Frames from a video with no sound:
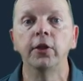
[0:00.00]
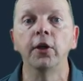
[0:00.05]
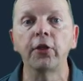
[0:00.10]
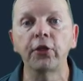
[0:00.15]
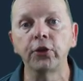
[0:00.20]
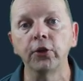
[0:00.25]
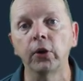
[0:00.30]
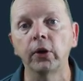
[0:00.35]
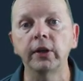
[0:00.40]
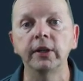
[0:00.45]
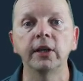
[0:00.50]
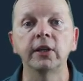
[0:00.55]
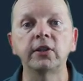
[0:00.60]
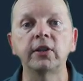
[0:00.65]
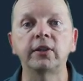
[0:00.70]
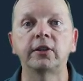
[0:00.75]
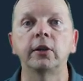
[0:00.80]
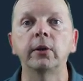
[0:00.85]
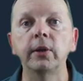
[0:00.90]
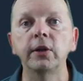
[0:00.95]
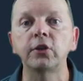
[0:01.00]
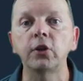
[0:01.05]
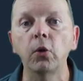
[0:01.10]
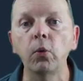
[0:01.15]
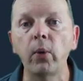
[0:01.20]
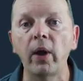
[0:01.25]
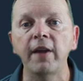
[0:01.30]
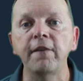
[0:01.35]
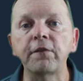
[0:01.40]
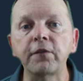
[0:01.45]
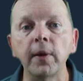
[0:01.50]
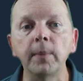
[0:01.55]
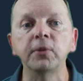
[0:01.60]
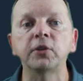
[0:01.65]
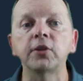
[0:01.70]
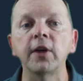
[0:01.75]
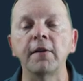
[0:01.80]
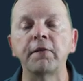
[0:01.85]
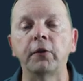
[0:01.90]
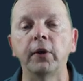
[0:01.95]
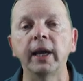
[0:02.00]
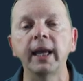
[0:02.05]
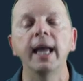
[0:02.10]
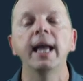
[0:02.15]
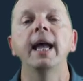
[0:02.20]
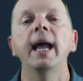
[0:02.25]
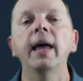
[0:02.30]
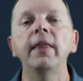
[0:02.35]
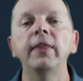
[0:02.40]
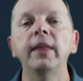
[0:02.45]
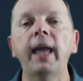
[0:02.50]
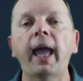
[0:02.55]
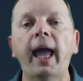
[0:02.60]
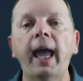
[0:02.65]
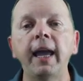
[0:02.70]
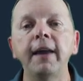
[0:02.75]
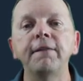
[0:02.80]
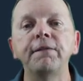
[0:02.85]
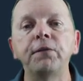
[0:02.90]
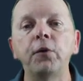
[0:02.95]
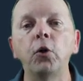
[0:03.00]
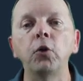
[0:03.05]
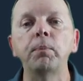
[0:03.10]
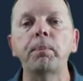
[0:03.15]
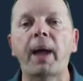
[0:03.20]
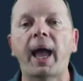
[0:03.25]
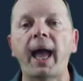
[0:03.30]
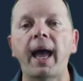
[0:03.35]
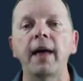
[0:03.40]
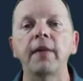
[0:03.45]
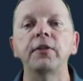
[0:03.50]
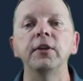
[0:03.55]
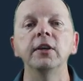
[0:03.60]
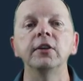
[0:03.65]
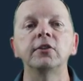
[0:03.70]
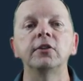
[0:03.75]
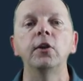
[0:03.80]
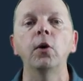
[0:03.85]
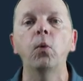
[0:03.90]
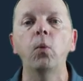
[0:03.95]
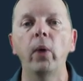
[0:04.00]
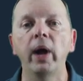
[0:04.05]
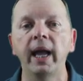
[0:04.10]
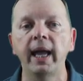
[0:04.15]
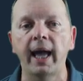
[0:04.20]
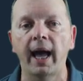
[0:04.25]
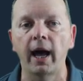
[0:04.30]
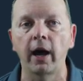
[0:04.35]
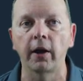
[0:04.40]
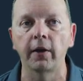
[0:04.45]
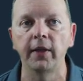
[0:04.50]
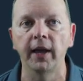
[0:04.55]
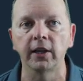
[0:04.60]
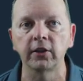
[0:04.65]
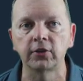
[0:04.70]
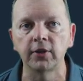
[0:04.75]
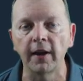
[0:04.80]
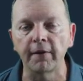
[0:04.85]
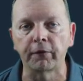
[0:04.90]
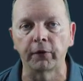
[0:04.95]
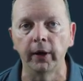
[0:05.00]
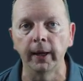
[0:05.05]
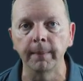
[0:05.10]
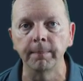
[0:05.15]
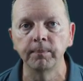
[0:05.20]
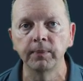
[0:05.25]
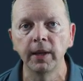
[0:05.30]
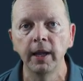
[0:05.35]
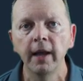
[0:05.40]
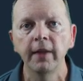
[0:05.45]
The third is that there is a way from suffering, and the Eightfold Path is the way out of that suffering.